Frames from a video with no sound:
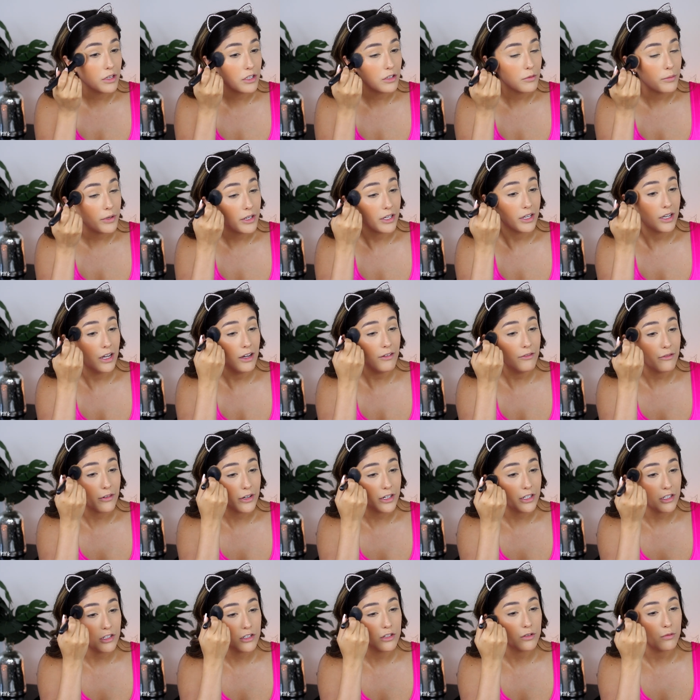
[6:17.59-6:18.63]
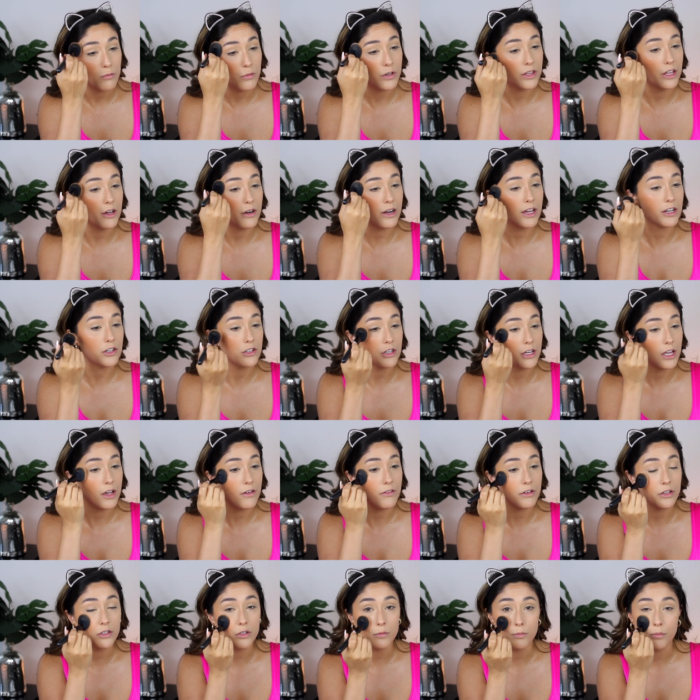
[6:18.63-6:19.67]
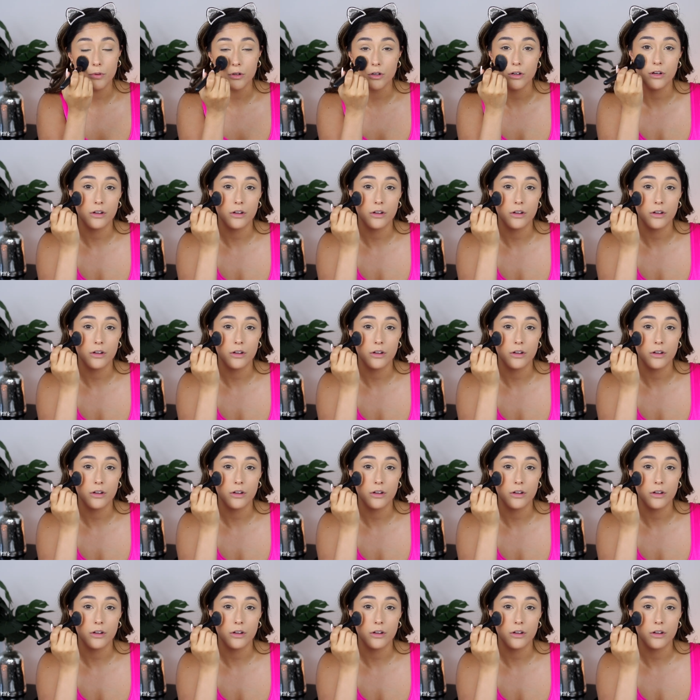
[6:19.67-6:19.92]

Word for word: little bit of coverage without actually having to put